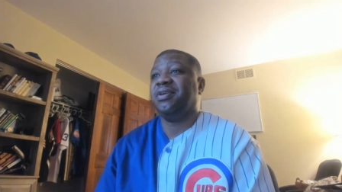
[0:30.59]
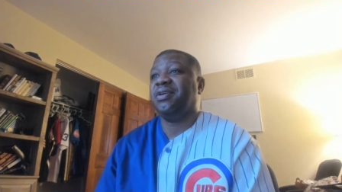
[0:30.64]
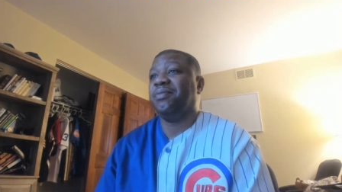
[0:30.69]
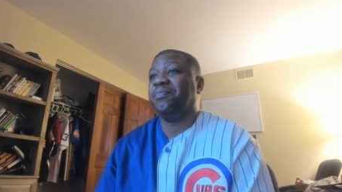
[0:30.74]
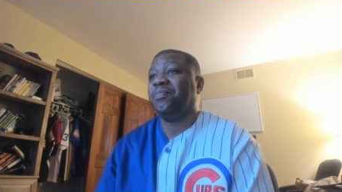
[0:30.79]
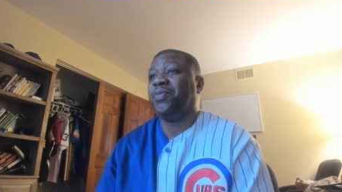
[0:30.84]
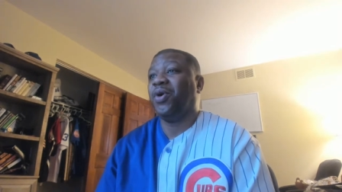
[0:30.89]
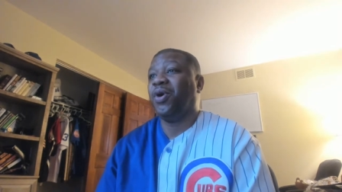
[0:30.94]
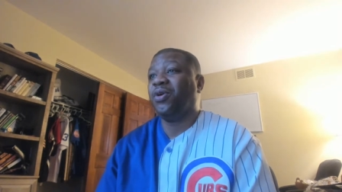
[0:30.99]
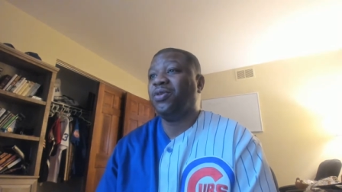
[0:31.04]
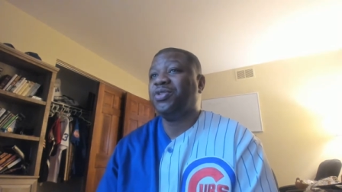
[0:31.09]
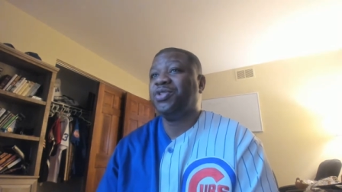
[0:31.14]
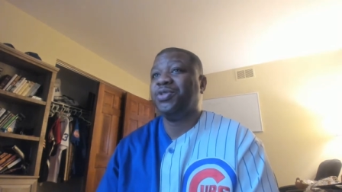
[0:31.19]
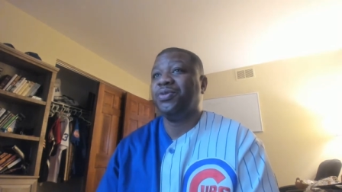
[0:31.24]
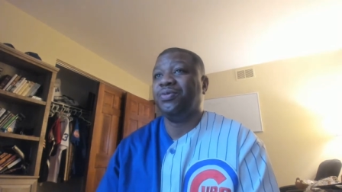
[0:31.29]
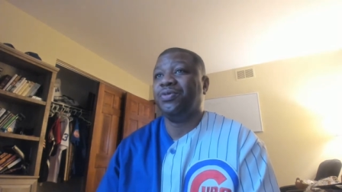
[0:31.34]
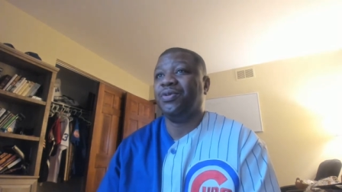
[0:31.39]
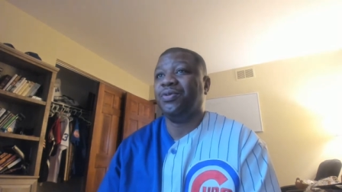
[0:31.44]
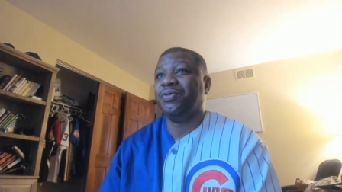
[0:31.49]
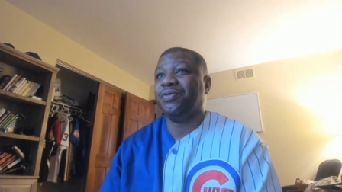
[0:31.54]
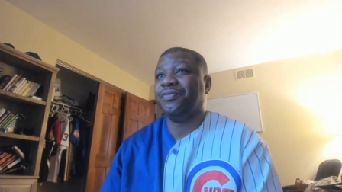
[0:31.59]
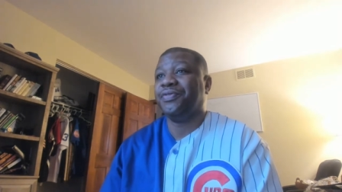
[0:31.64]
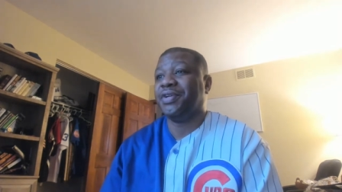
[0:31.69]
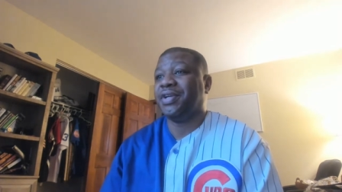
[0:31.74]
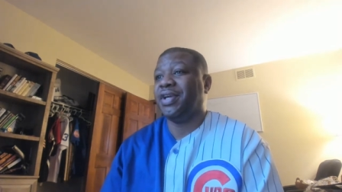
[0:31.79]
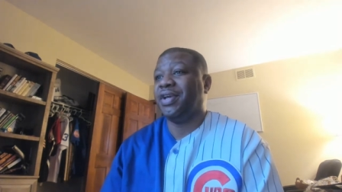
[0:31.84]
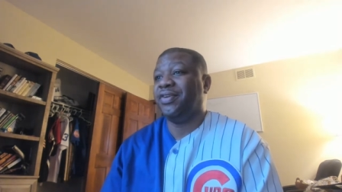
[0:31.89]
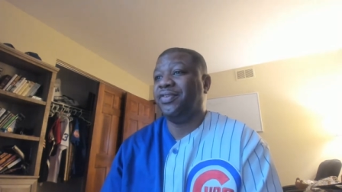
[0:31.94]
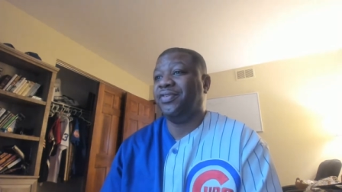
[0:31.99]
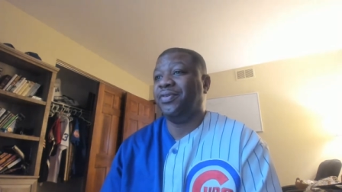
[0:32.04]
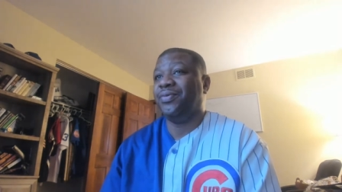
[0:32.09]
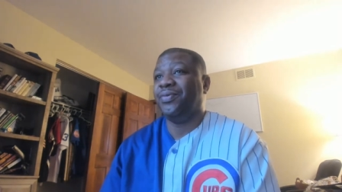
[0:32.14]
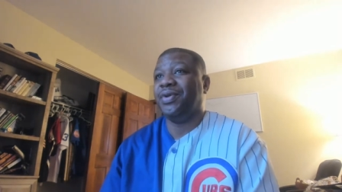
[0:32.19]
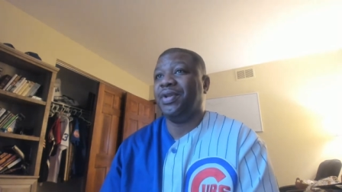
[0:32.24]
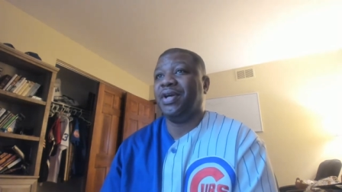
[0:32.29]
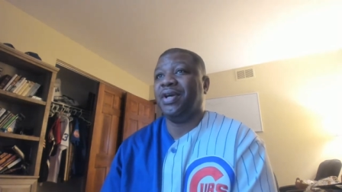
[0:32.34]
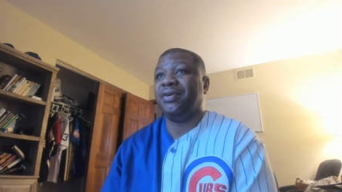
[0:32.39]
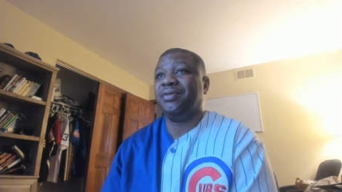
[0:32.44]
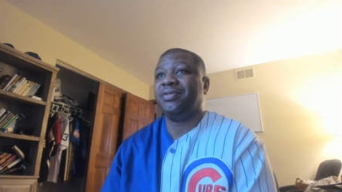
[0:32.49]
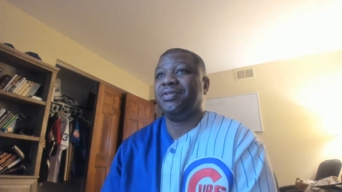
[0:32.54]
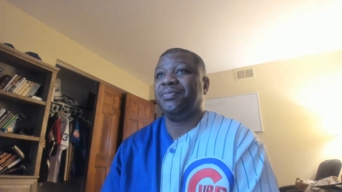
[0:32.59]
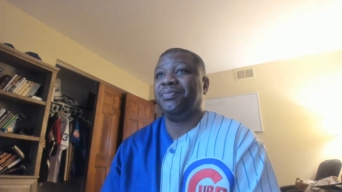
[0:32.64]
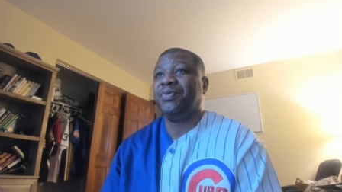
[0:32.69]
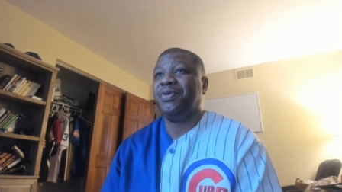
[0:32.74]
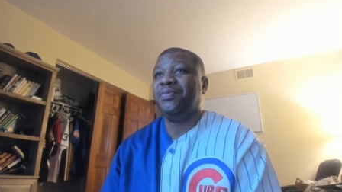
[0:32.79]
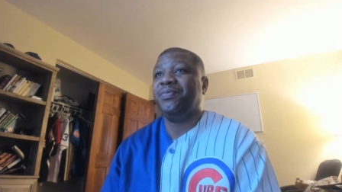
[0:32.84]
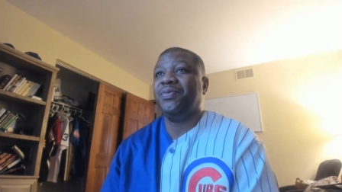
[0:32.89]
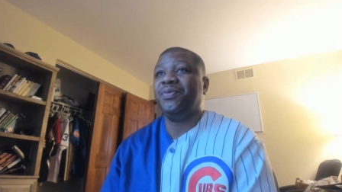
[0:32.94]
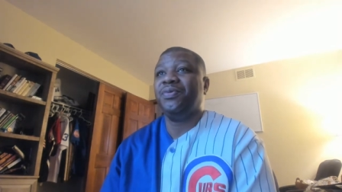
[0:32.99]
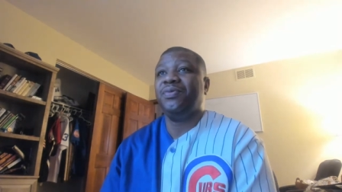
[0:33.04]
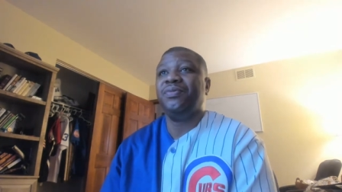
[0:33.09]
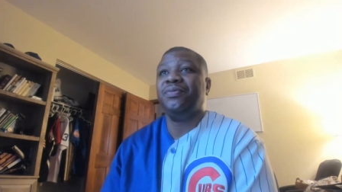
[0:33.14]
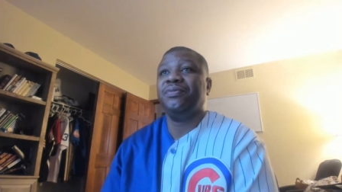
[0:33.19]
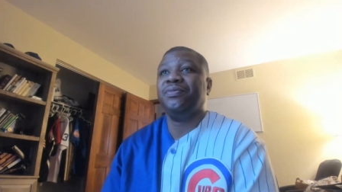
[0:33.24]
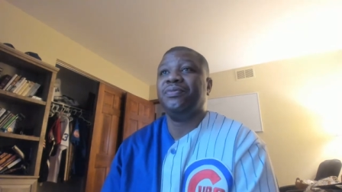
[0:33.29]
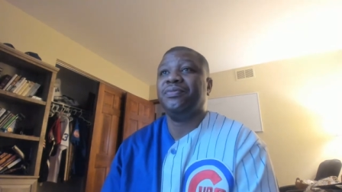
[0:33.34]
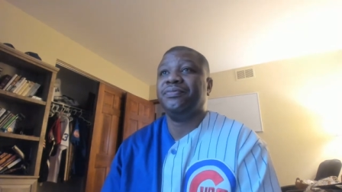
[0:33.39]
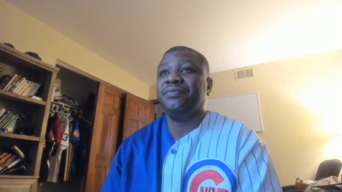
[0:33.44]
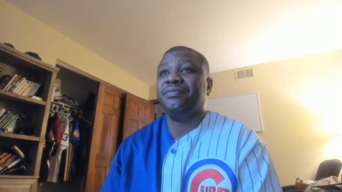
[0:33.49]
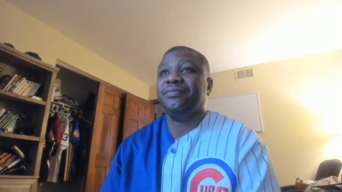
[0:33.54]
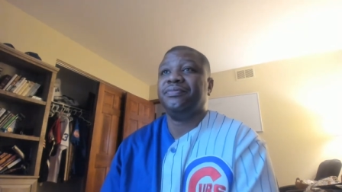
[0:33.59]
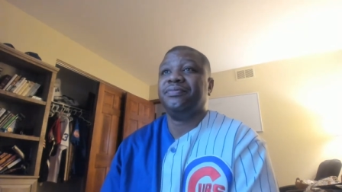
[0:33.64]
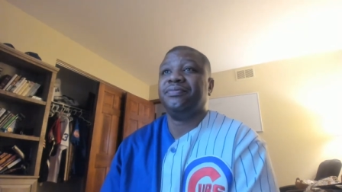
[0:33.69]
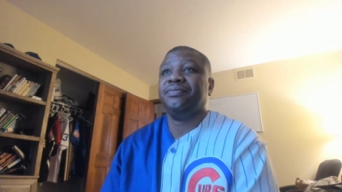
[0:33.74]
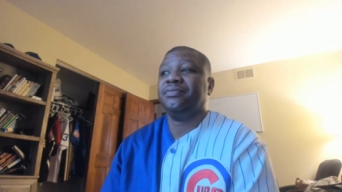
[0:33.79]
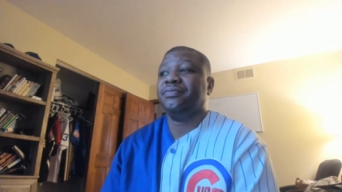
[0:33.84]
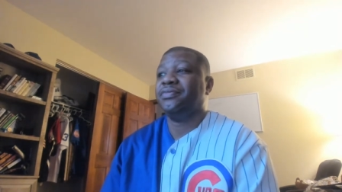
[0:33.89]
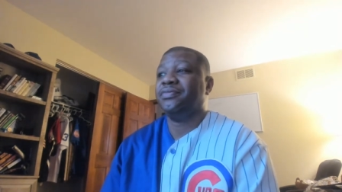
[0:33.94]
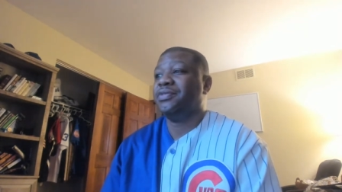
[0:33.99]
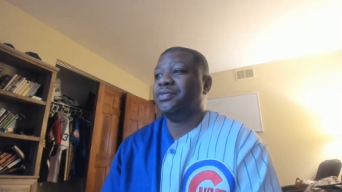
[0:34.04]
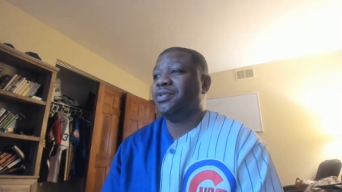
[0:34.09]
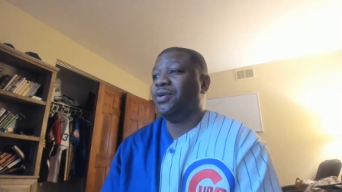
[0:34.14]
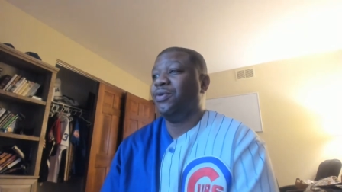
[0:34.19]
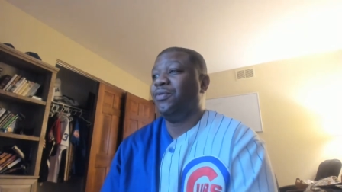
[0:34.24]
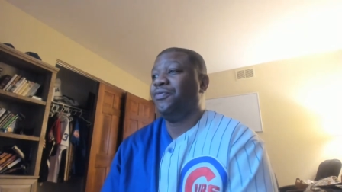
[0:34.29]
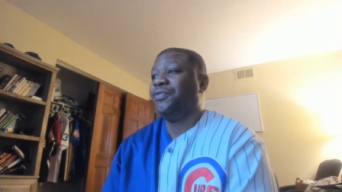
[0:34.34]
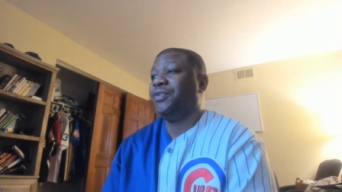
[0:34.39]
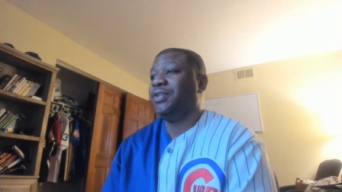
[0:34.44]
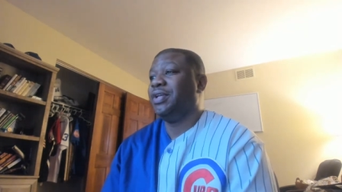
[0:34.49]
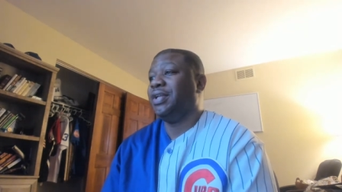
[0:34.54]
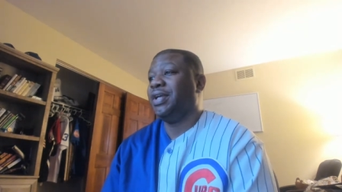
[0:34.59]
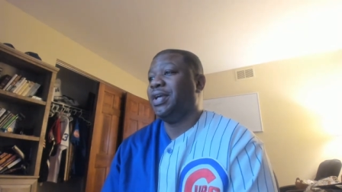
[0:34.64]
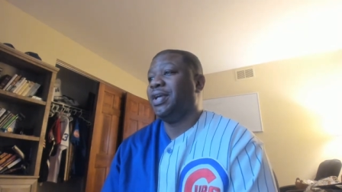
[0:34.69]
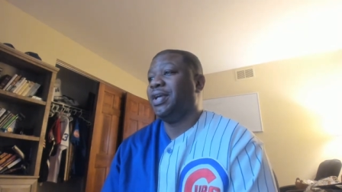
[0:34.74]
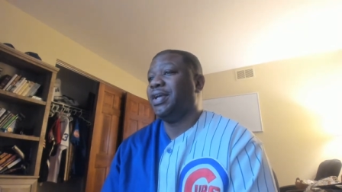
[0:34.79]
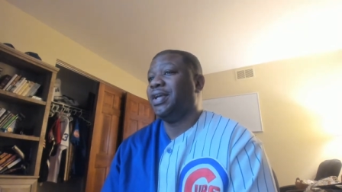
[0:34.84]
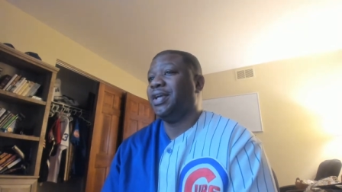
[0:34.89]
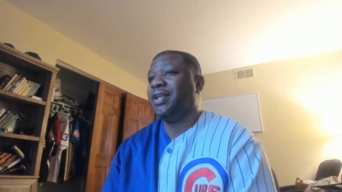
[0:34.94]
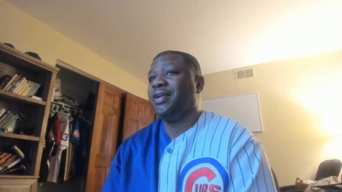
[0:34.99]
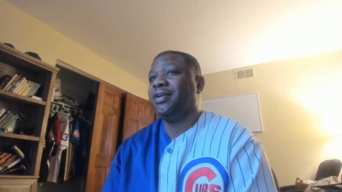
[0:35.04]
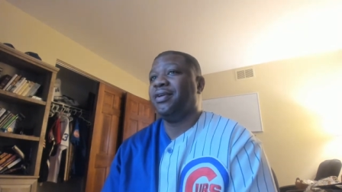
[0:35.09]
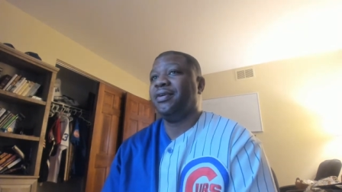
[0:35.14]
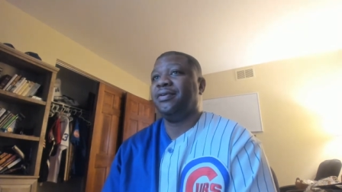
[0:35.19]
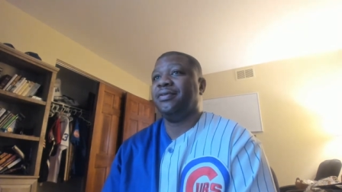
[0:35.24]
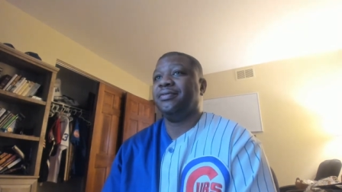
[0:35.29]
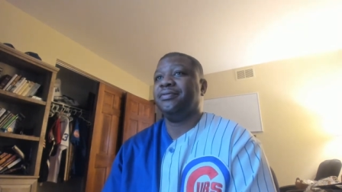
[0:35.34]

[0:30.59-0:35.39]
a partial notification went out to people. Hopefully they get it.